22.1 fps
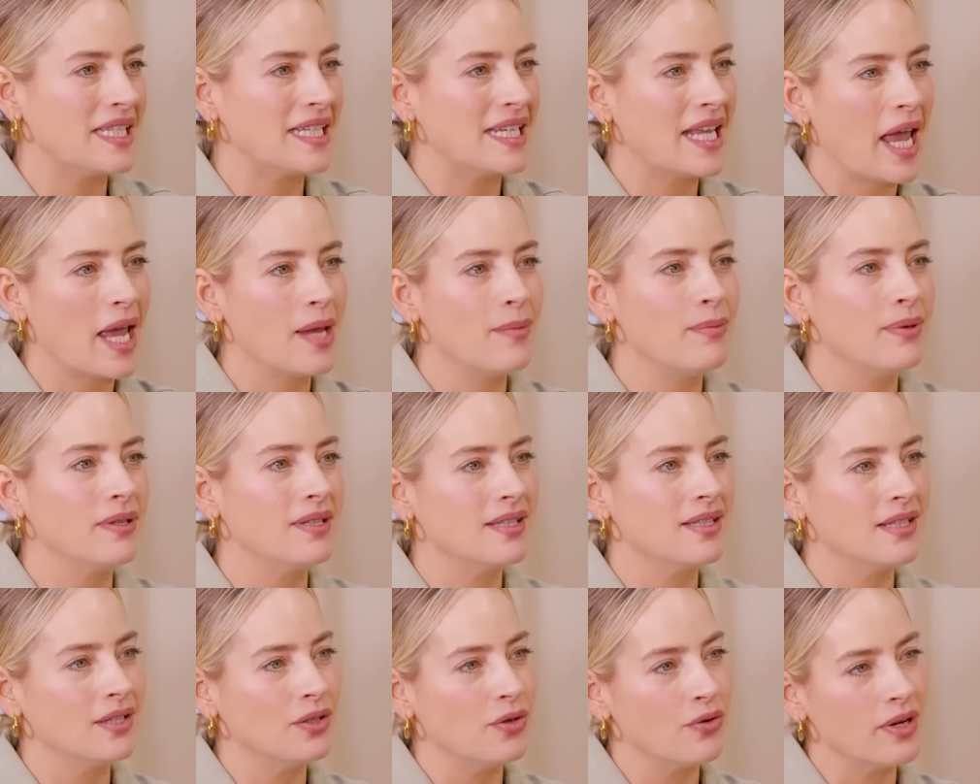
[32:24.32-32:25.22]
and
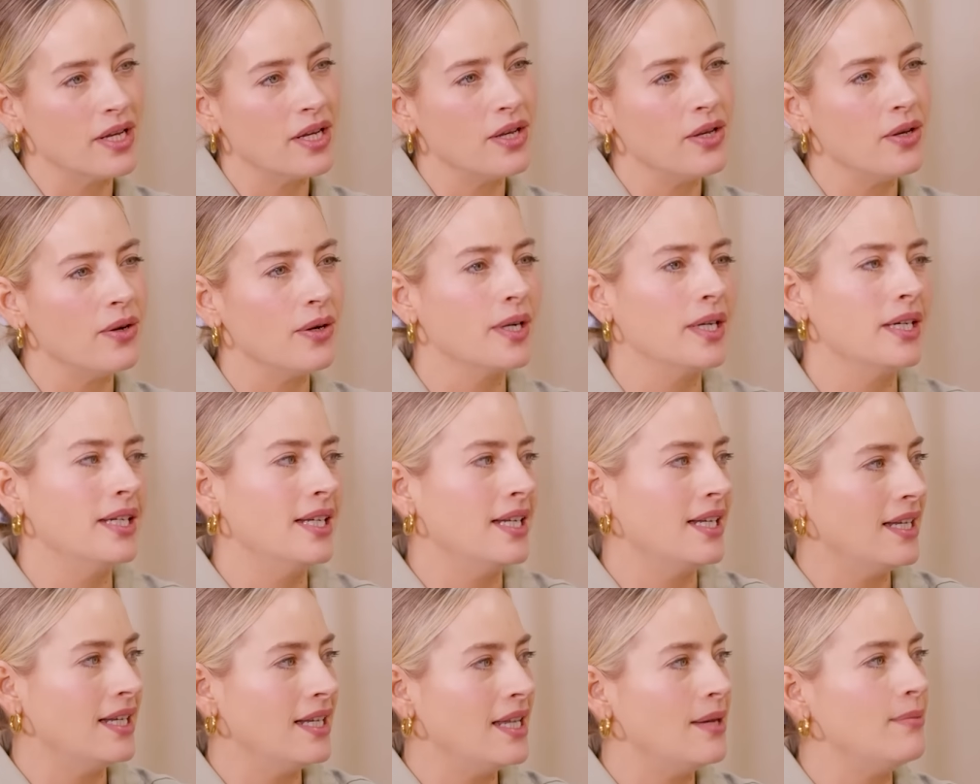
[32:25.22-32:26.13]
capers and Greek yogurt
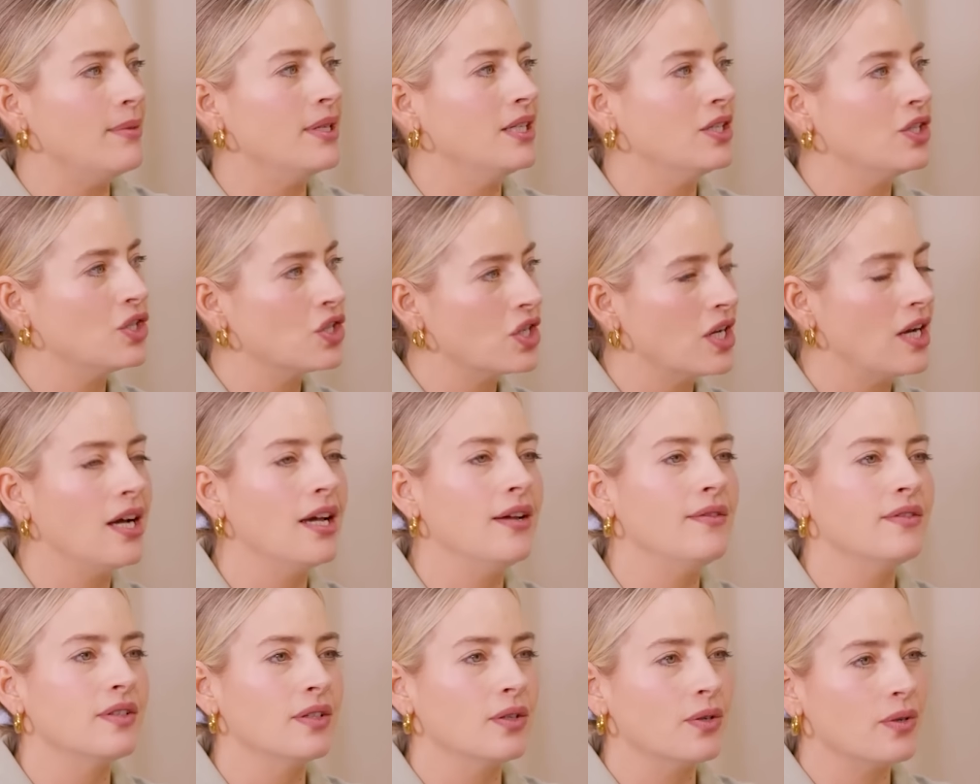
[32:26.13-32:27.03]
and lemon and
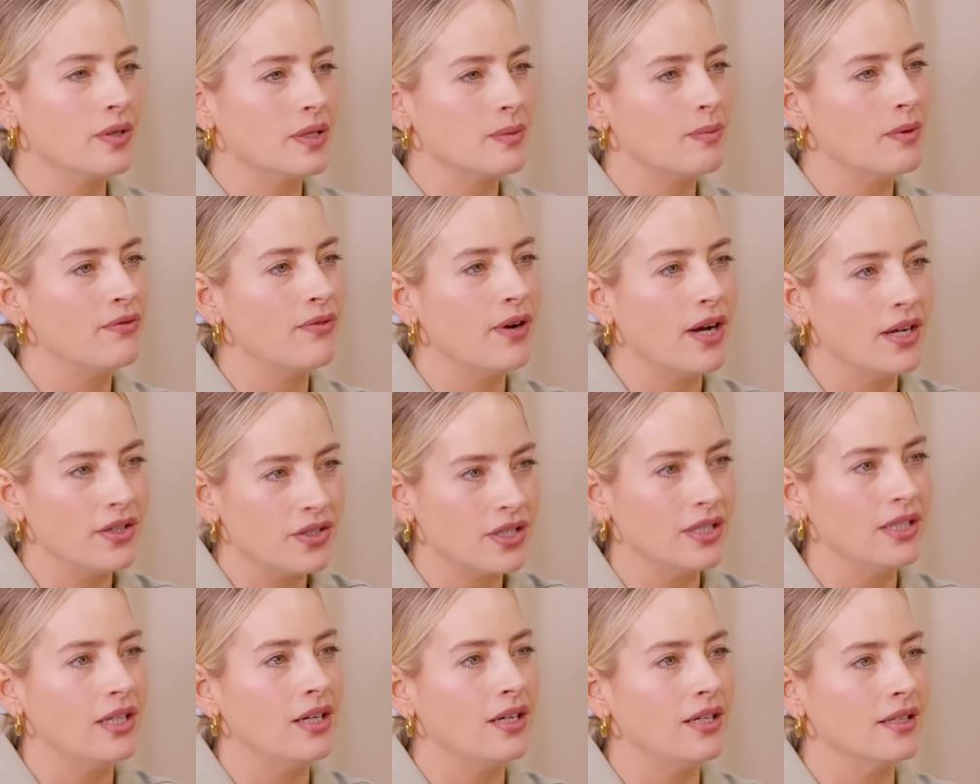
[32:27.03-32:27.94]
chives and crispy fried
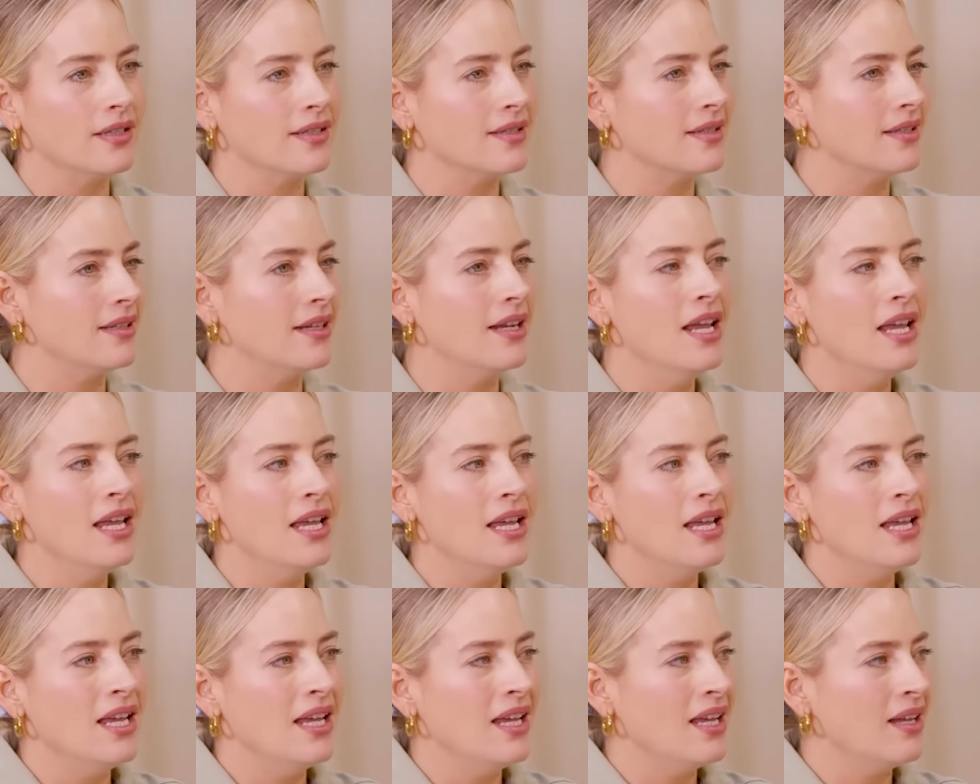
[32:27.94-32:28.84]
shallots
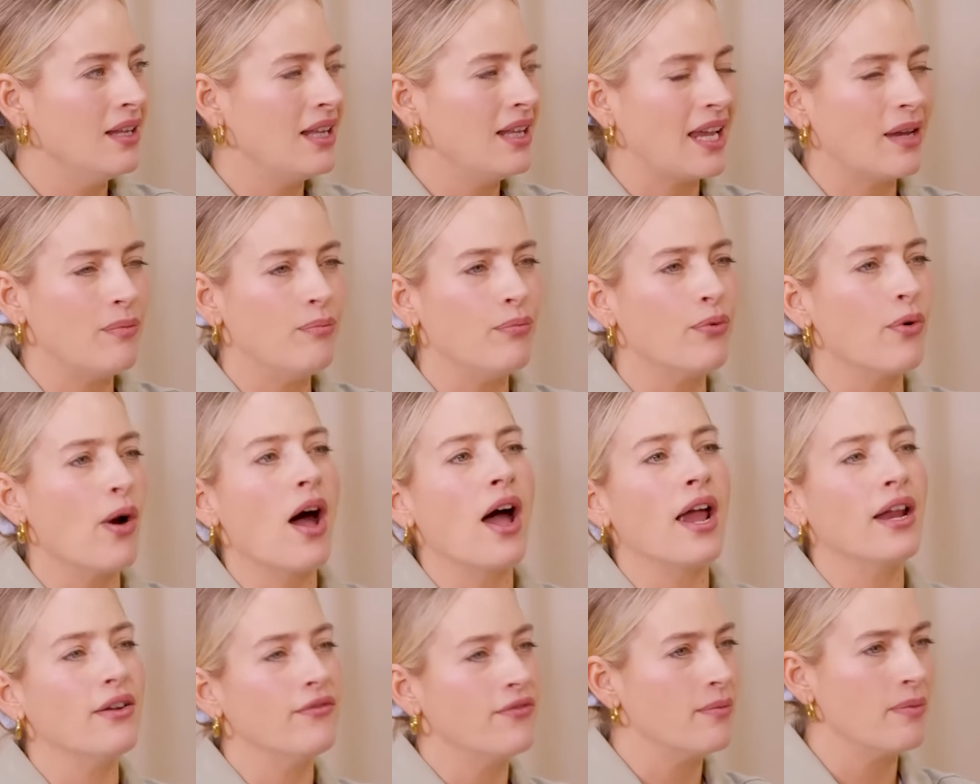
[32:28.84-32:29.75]
and like
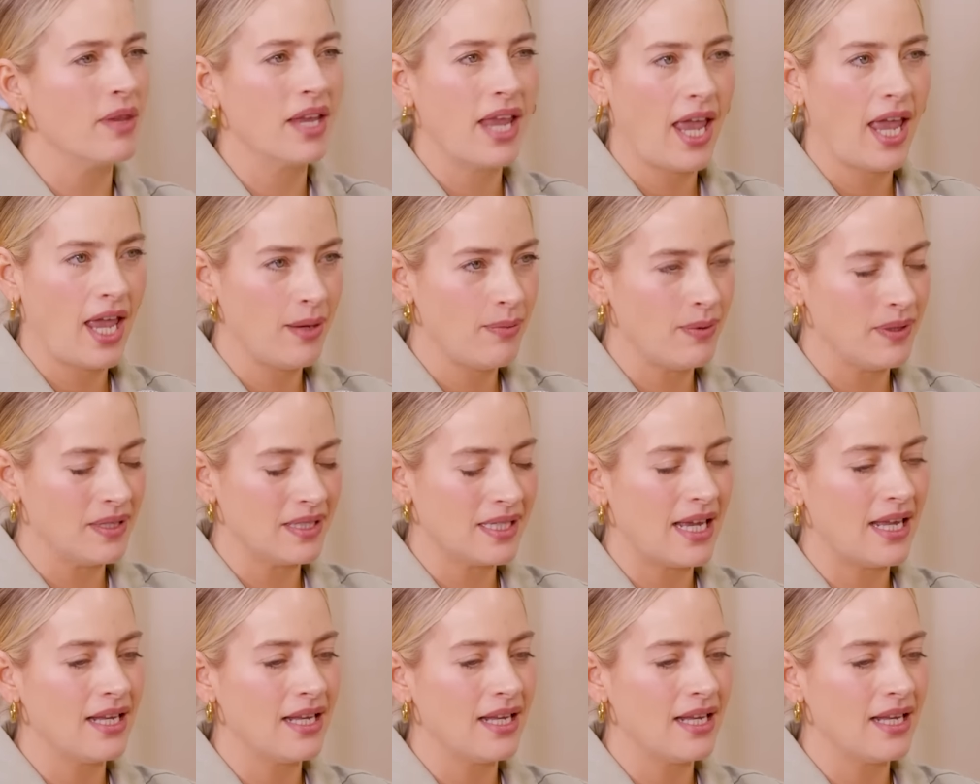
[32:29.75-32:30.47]
brine from the capers.